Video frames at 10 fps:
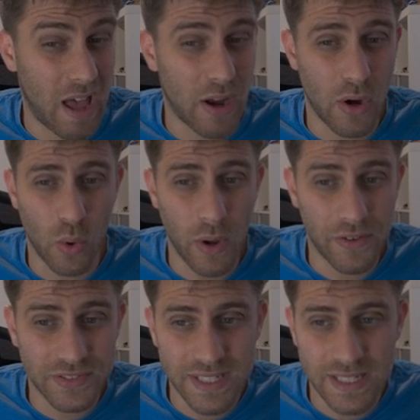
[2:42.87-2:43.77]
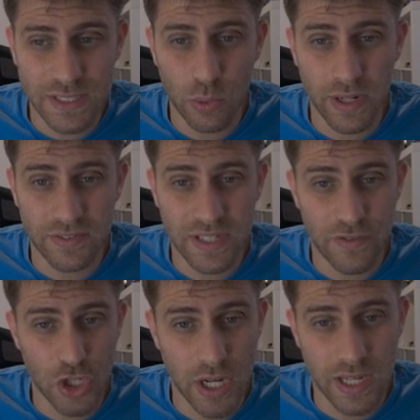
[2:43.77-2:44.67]
I don't know, f6, queen
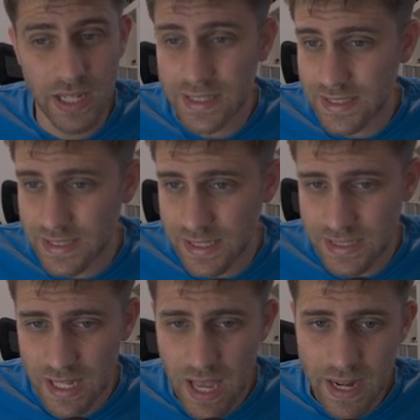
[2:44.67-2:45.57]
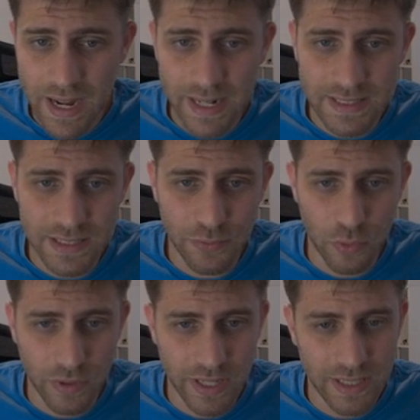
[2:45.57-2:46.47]
f7, check, king d6, knight
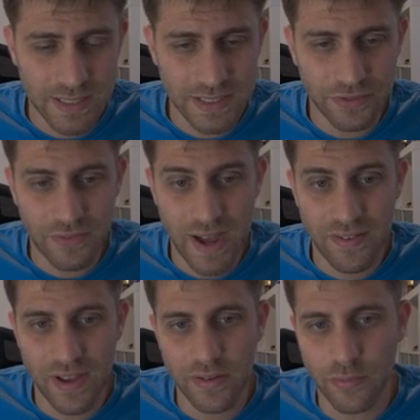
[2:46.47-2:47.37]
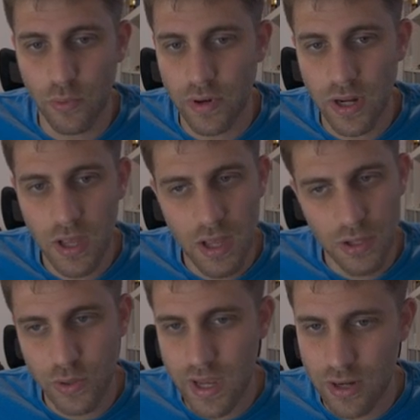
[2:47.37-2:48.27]
c4, king c5, a4,
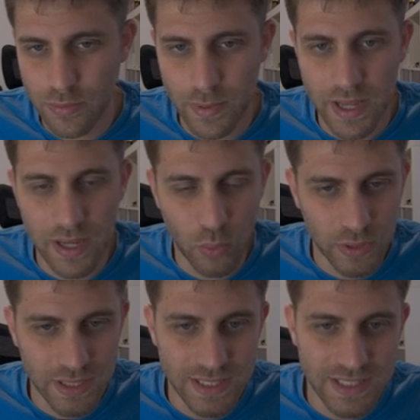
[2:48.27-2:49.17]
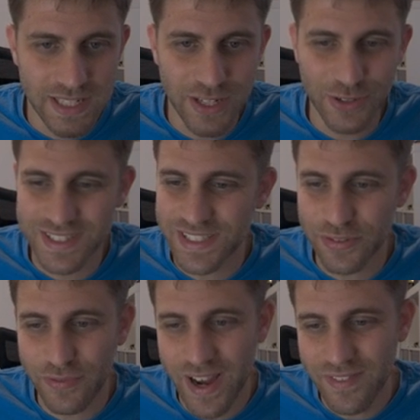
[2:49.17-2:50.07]
you cannot play with this king on
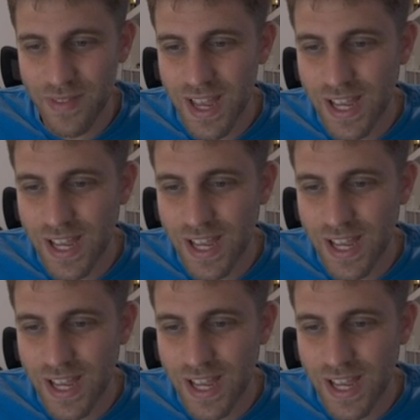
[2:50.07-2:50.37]
c5.